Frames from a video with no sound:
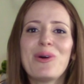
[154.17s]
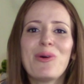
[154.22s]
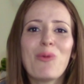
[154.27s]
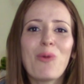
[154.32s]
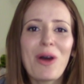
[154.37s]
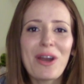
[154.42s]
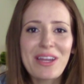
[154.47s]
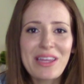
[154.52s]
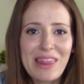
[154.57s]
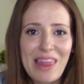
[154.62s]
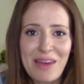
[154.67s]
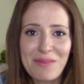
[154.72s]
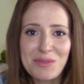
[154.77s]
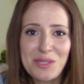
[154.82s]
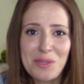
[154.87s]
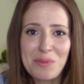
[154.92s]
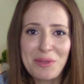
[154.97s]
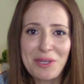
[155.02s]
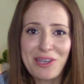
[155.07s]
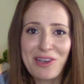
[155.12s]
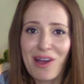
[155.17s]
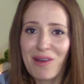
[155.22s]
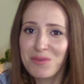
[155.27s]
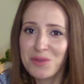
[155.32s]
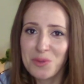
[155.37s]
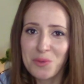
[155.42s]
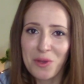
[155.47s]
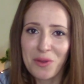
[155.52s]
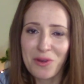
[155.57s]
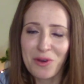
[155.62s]
wanting them to be
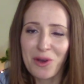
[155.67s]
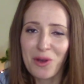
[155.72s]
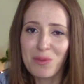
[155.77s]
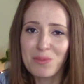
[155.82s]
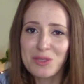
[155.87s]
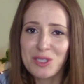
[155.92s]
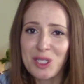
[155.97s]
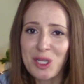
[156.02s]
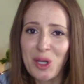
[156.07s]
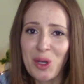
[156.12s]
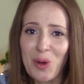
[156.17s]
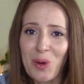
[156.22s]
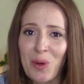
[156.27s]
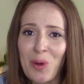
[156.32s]
comfortable in their homes too.